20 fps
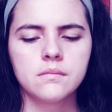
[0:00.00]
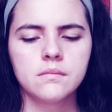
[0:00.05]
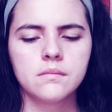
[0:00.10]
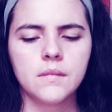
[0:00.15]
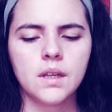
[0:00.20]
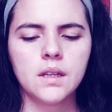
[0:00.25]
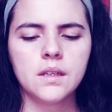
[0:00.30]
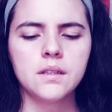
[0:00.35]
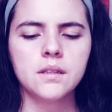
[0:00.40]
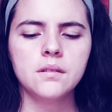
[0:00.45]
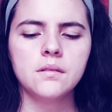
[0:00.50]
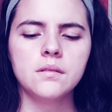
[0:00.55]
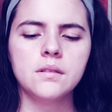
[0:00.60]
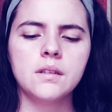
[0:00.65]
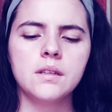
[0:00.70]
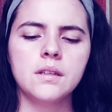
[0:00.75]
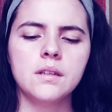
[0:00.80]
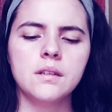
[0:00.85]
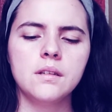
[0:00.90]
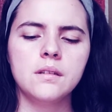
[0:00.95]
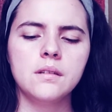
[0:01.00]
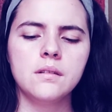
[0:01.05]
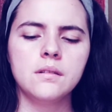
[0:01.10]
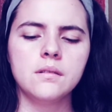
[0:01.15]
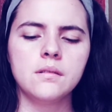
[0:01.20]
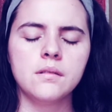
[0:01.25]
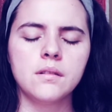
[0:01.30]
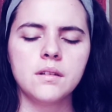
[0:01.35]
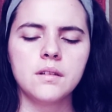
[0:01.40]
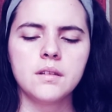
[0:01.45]
I don't know.
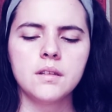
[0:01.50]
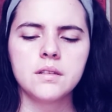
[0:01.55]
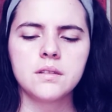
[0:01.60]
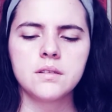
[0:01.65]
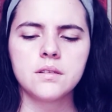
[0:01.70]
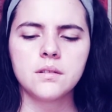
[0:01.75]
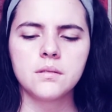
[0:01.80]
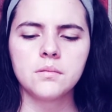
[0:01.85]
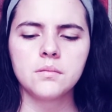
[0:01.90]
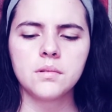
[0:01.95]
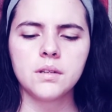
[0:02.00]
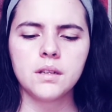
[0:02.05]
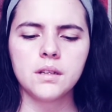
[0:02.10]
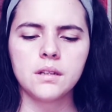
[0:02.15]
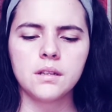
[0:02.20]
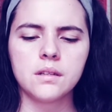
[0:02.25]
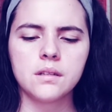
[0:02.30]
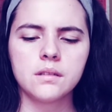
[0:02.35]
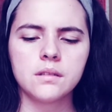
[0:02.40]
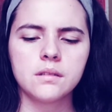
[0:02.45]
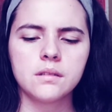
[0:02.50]
That's so weird.